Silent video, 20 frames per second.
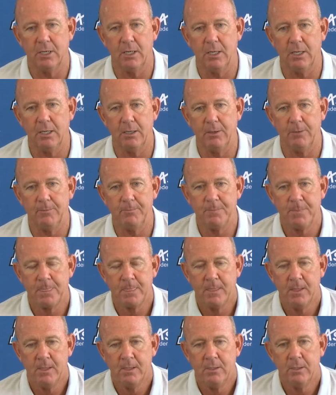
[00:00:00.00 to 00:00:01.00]
Uh,
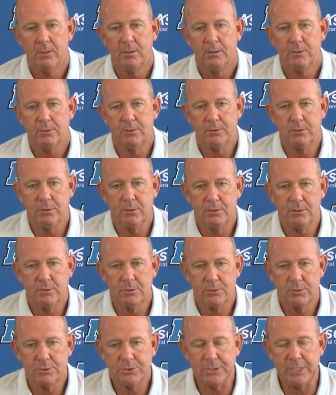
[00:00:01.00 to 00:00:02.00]

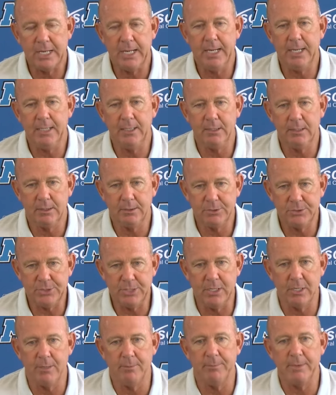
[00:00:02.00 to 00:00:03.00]
Shane and
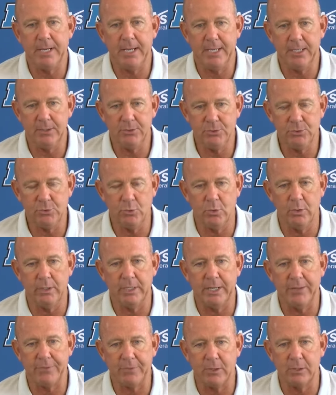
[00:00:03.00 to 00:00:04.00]
Jeremiah and
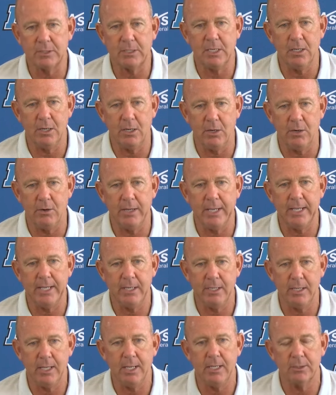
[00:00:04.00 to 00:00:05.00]
Jordan, I thought they all had
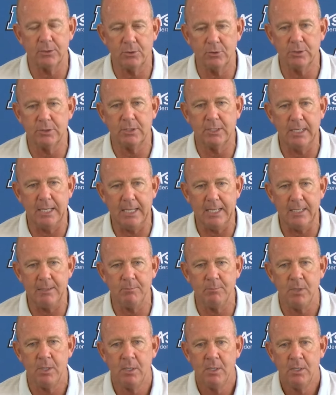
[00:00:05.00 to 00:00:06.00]
a, a good
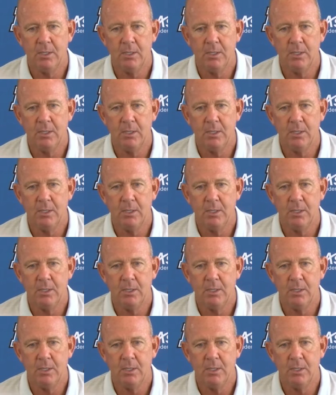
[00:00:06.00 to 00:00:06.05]
game.